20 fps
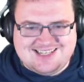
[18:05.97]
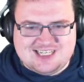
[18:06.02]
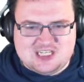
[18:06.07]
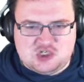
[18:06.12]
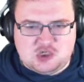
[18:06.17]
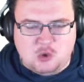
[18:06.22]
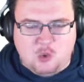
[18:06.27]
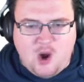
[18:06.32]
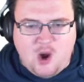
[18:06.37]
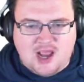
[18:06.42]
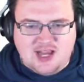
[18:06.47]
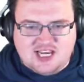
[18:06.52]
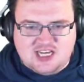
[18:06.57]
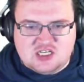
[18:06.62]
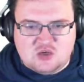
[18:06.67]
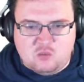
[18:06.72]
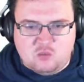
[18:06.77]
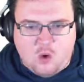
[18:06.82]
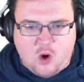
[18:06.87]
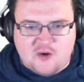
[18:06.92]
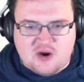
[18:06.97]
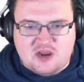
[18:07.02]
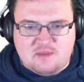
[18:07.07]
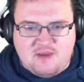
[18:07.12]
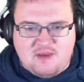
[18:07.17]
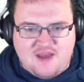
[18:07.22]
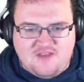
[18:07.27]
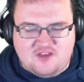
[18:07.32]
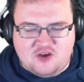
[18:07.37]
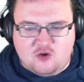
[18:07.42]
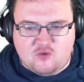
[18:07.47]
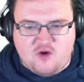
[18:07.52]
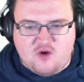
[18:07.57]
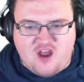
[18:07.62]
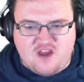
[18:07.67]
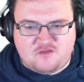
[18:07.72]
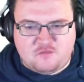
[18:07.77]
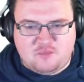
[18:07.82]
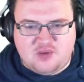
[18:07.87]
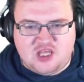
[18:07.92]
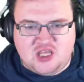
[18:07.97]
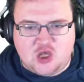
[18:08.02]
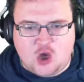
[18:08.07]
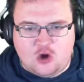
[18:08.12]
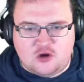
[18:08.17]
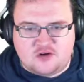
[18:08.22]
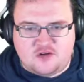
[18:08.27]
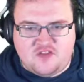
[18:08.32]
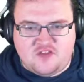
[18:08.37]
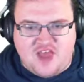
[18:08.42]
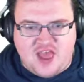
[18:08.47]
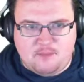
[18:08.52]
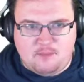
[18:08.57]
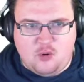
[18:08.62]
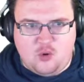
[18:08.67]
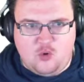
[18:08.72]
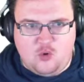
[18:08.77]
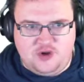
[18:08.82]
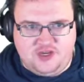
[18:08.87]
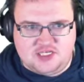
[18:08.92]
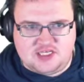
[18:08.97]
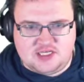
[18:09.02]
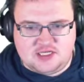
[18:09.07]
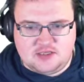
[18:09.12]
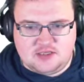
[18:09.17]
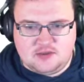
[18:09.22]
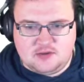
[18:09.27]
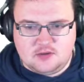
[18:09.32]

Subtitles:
Do I need to worry about the graph beyond that point?